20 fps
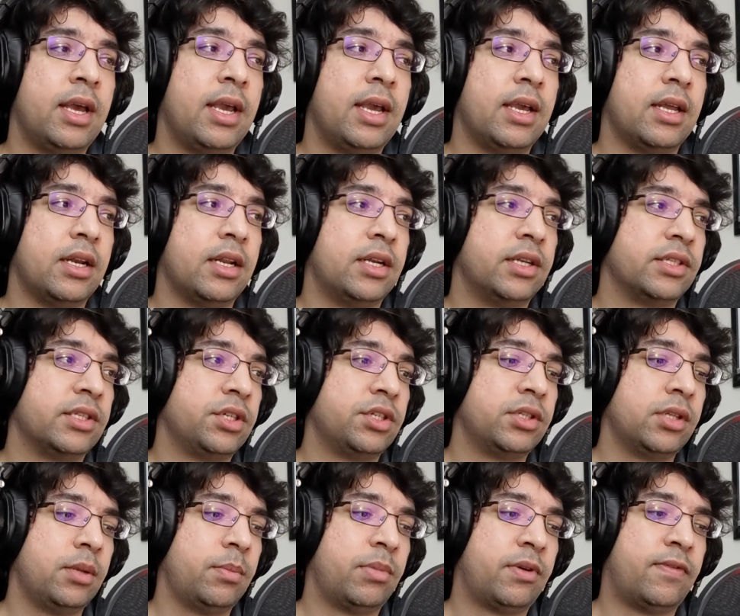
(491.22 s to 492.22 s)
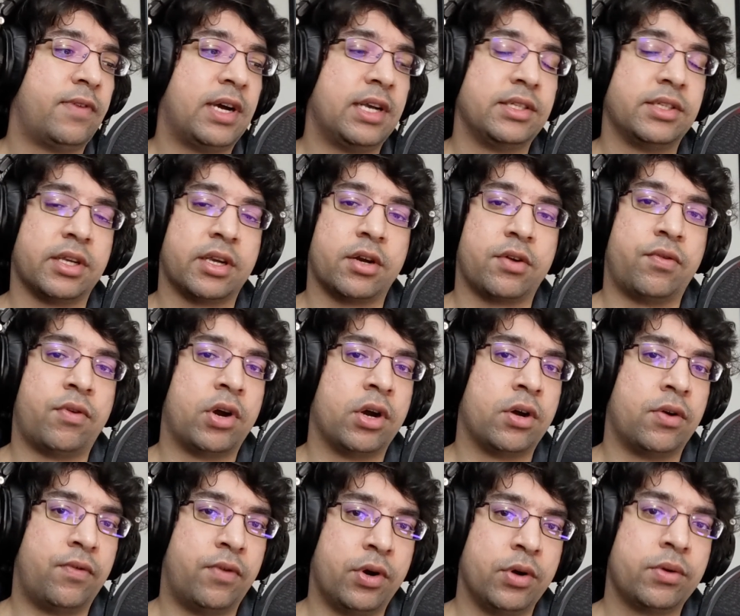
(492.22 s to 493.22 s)
and it essentially provides like a
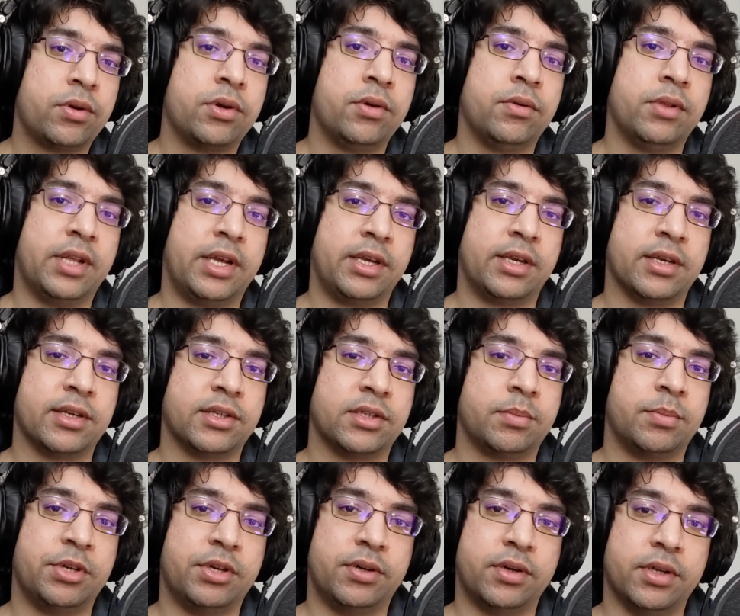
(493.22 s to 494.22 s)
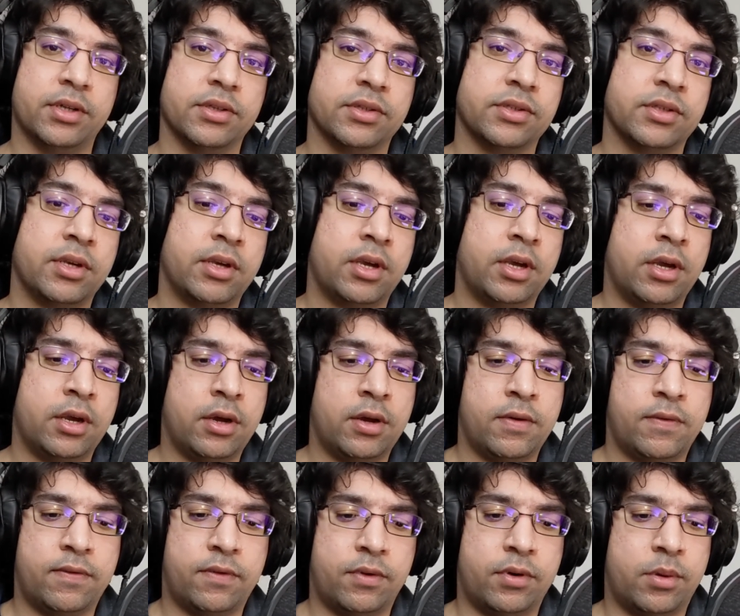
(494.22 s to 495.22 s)
Heroku-like experience
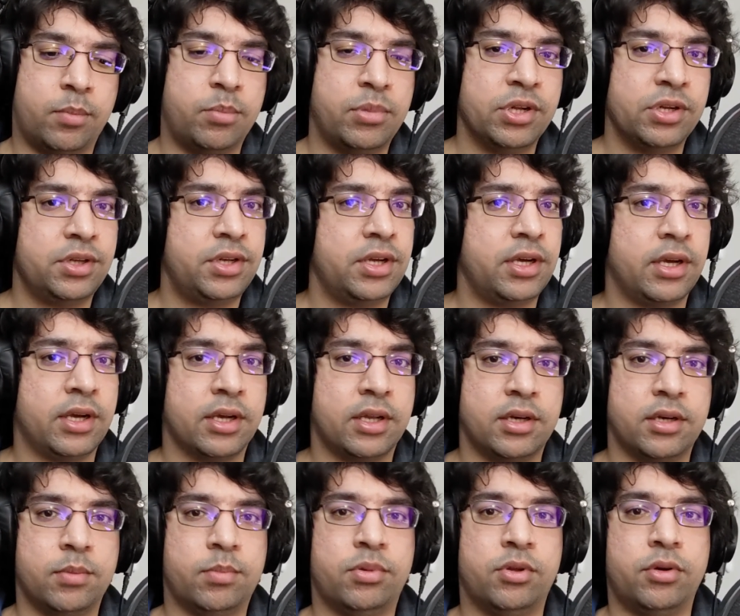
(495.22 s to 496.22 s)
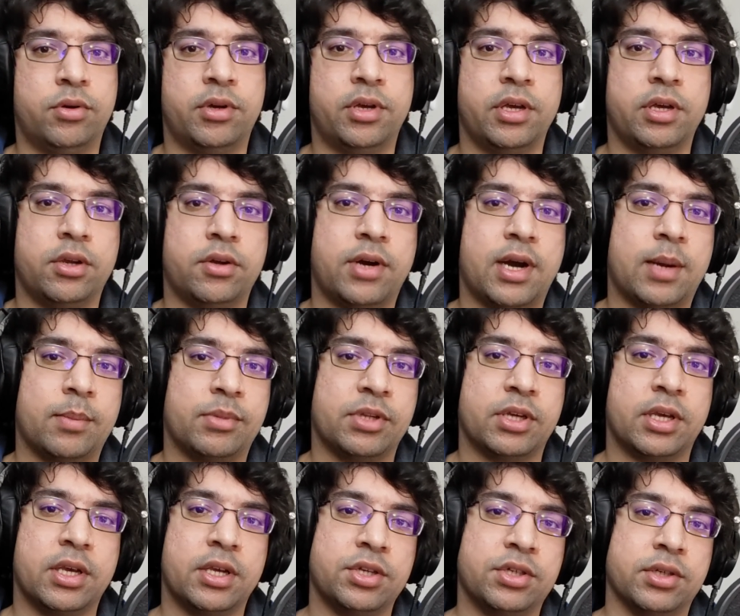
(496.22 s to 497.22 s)
for building and deploying your
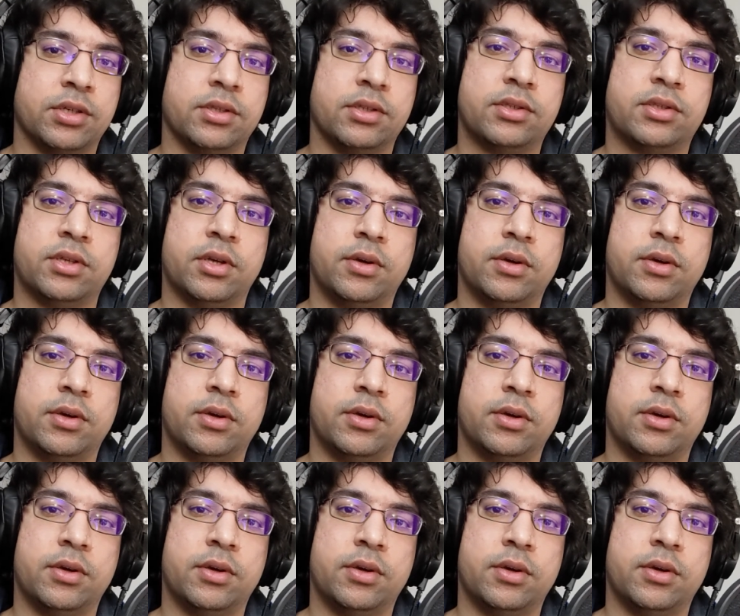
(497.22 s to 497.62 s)
applications.